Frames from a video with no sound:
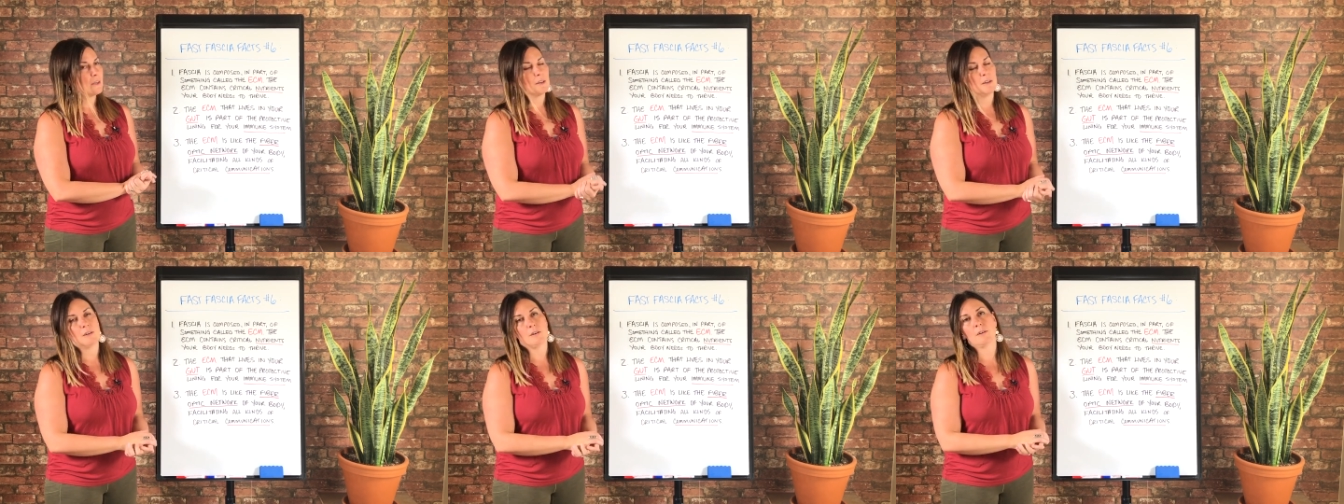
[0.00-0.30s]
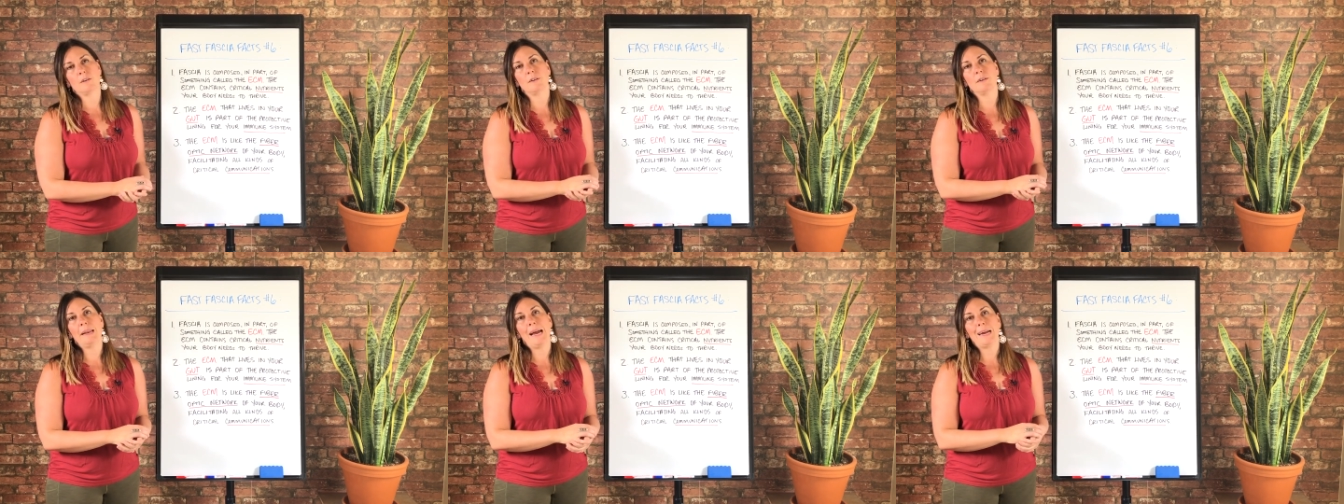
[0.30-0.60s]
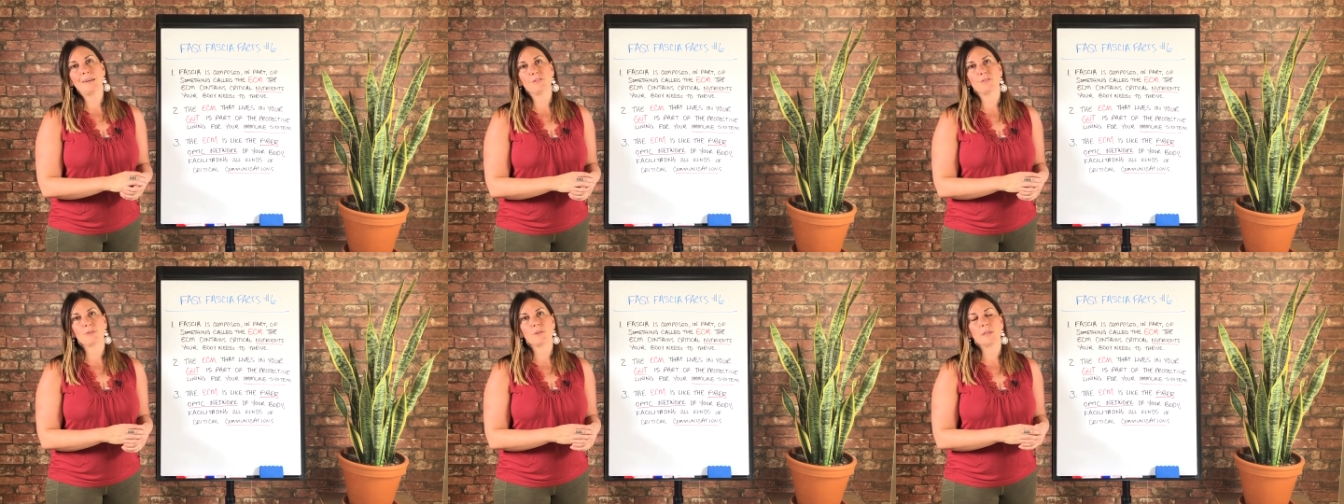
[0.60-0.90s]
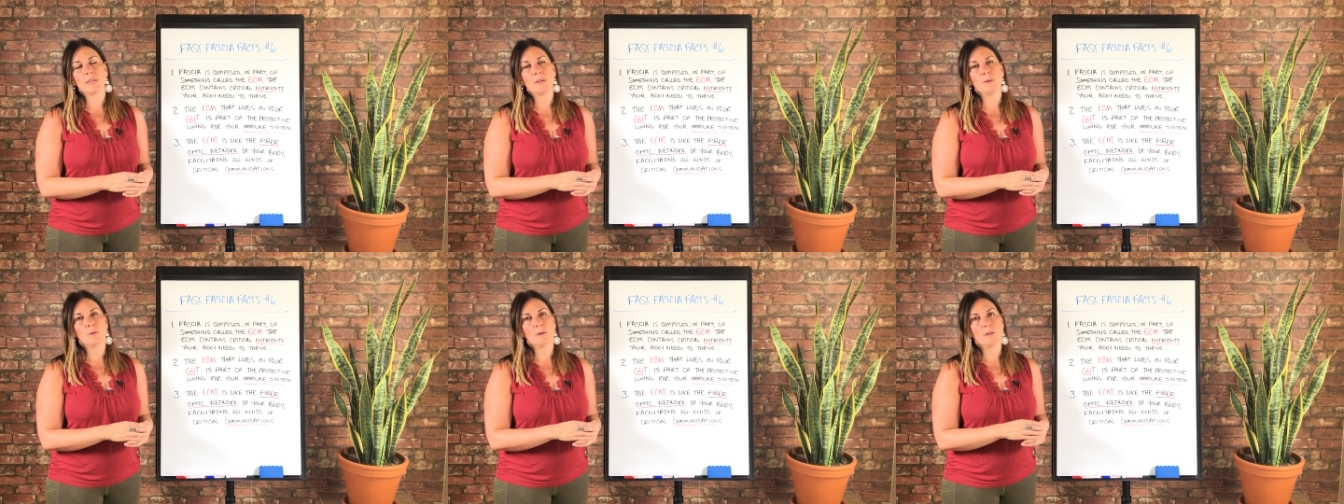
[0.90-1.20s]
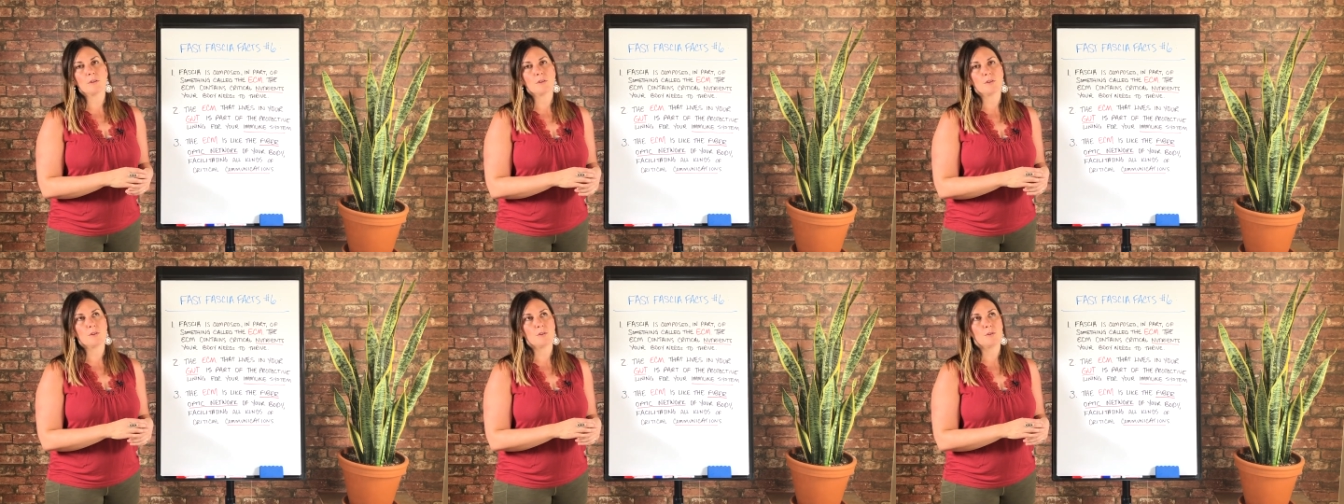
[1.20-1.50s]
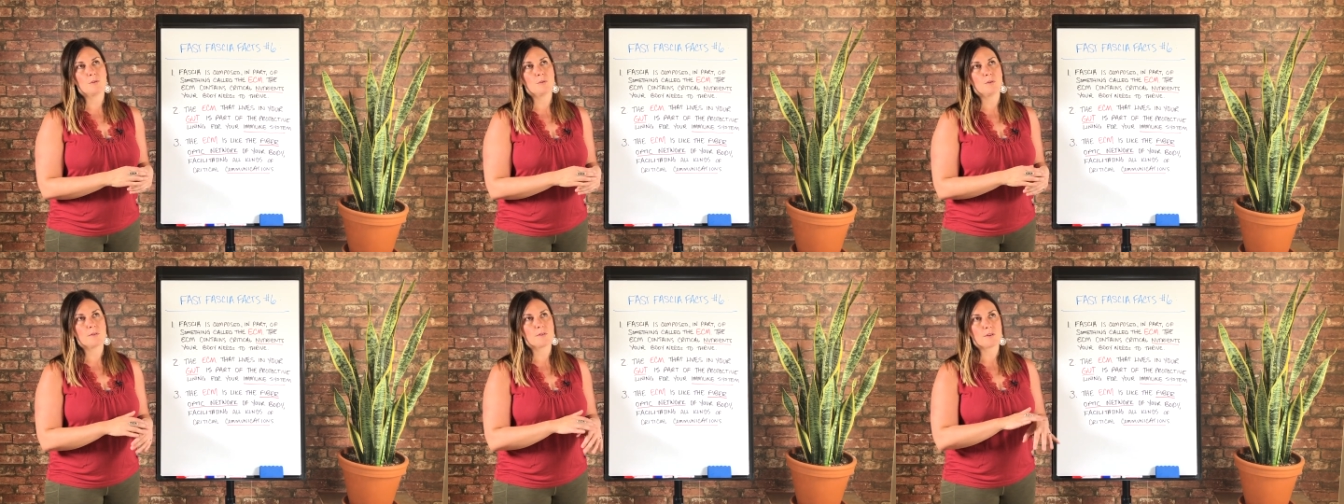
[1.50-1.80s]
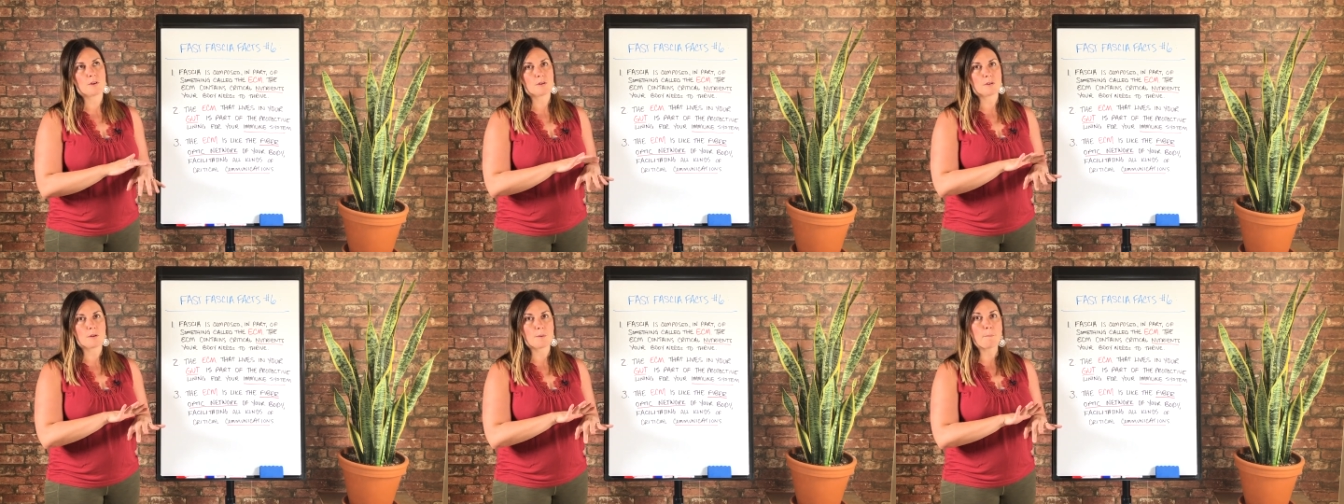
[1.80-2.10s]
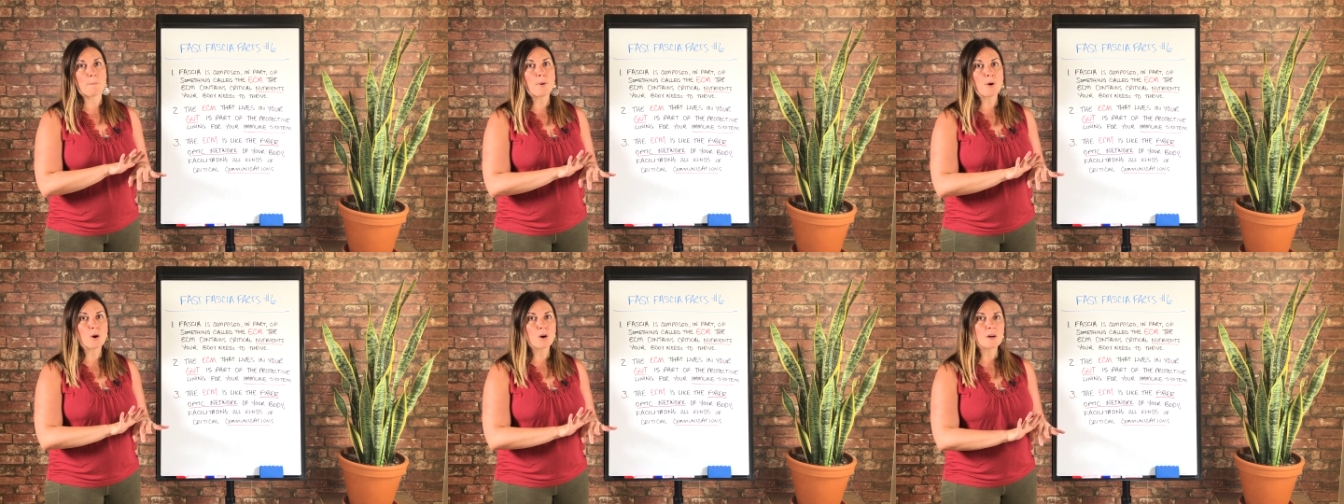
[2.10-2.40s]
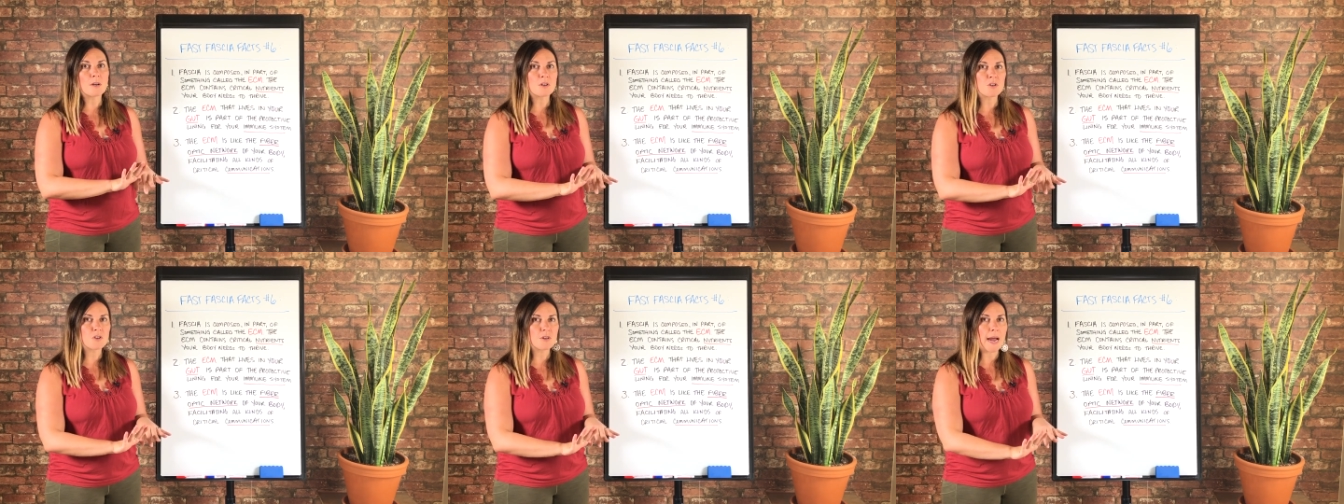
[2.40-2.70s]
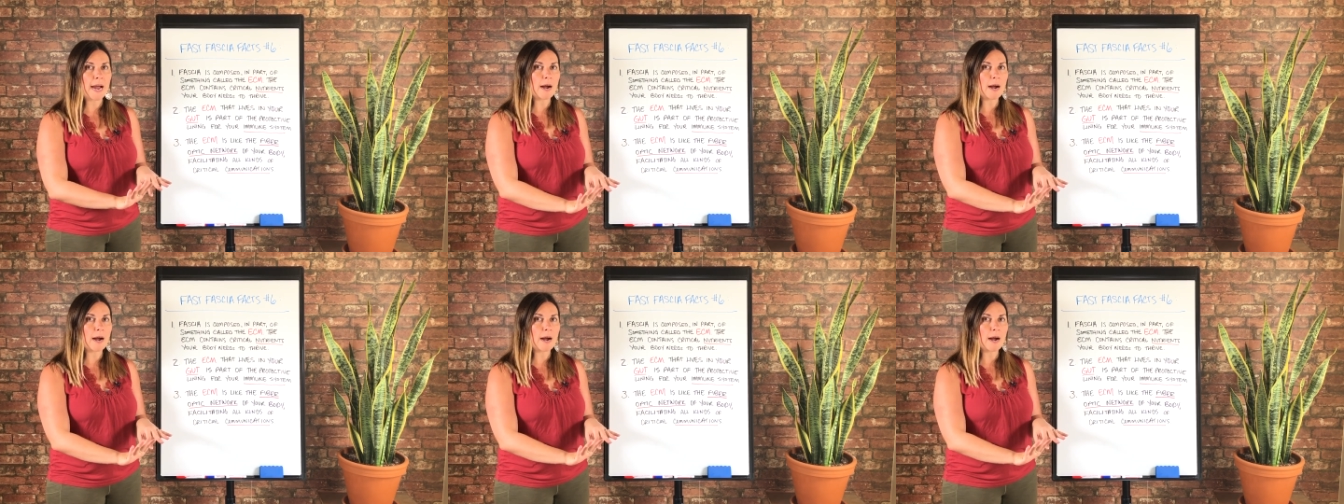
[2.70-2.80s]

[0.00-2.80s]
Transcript: you're naturally going to start to push